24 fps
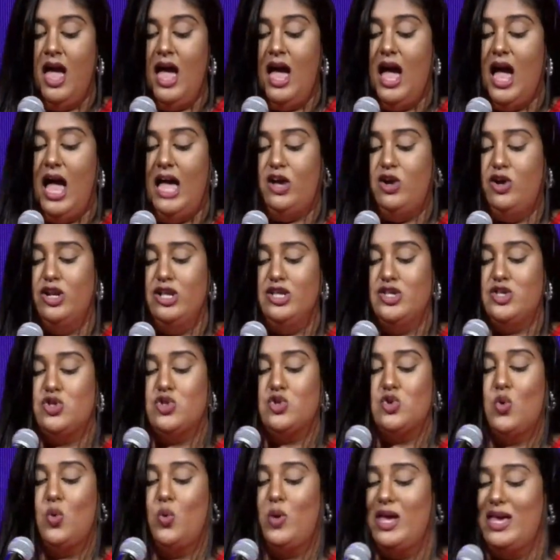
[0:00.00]
I couldn't
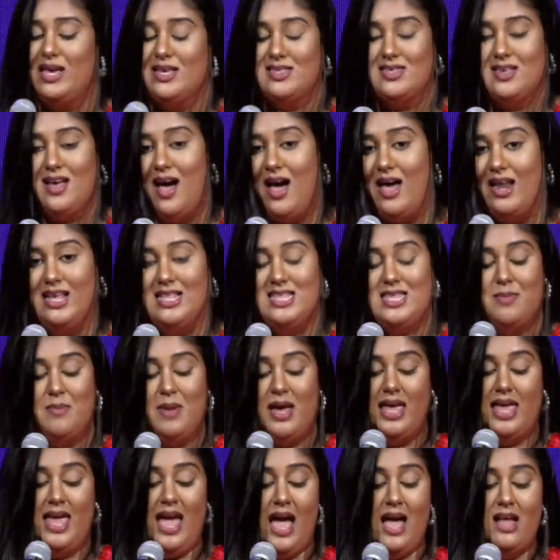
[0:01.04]
squeeze God into my
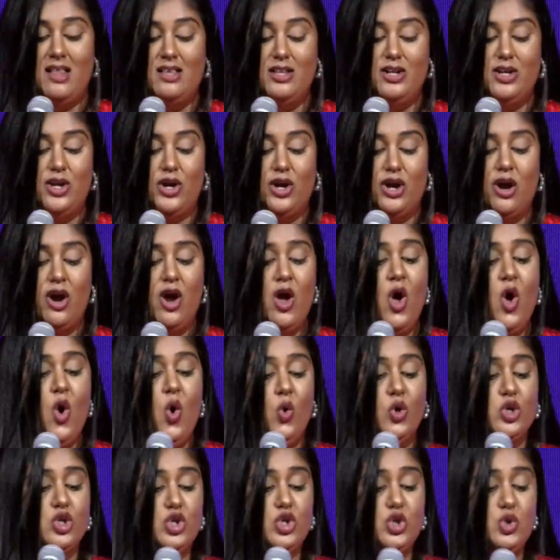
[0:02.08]
calendar
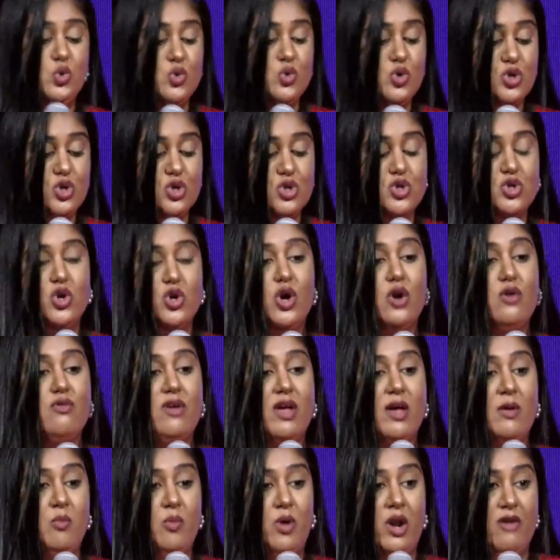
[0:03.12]
or choose to serve
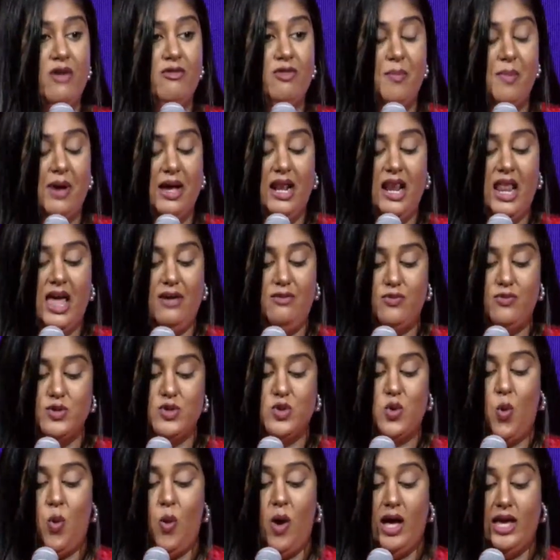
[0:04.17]
Him whenever my life was
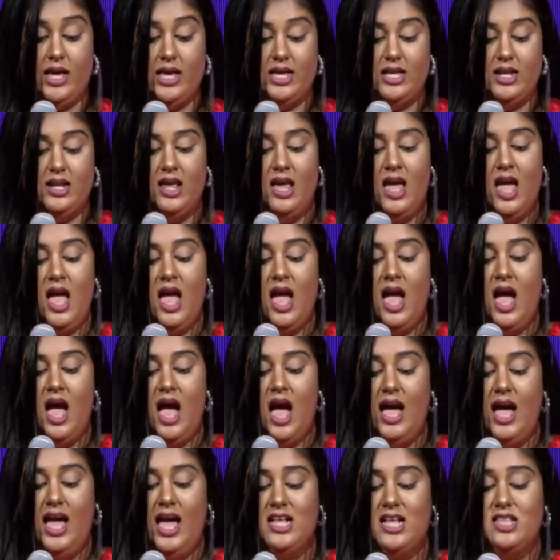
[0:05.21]
quiet.
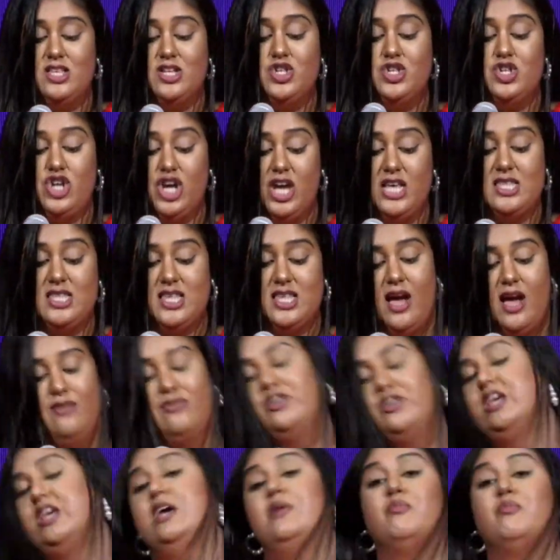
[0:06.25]
I had to chase
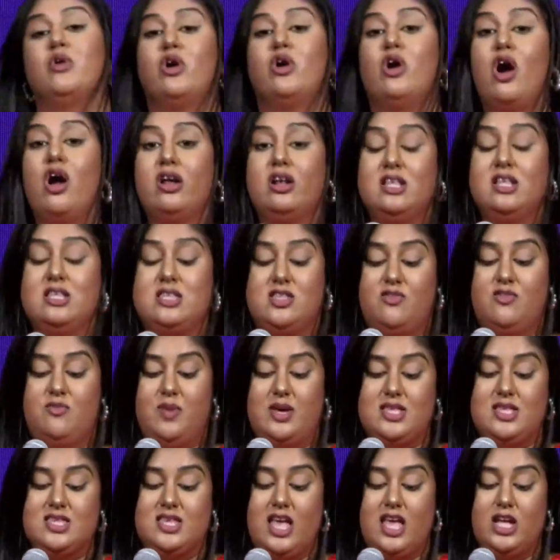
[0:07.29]
after Him regardless of
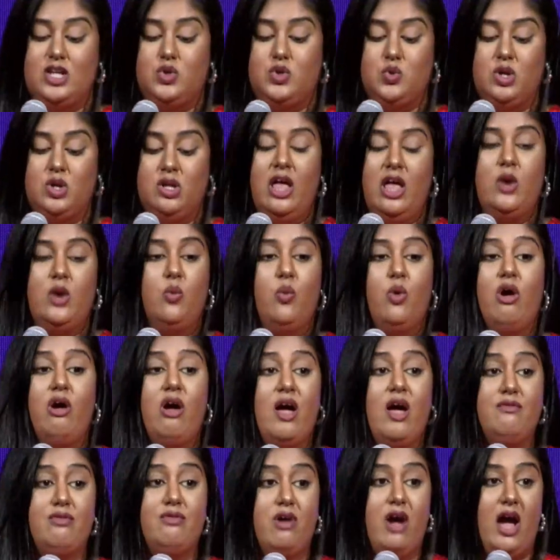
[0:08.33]
my schedule and
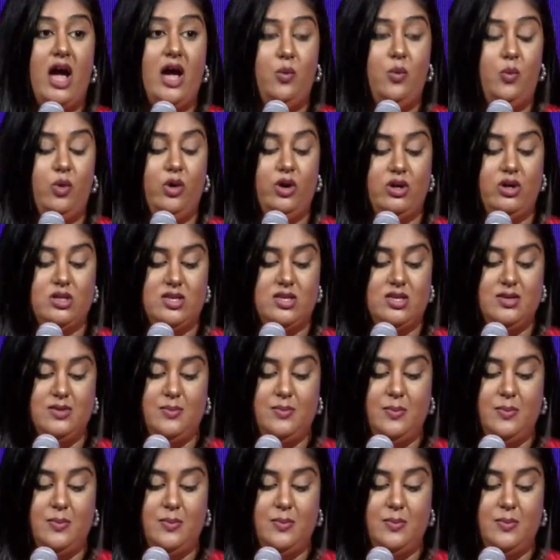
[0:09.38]
wherever I worked.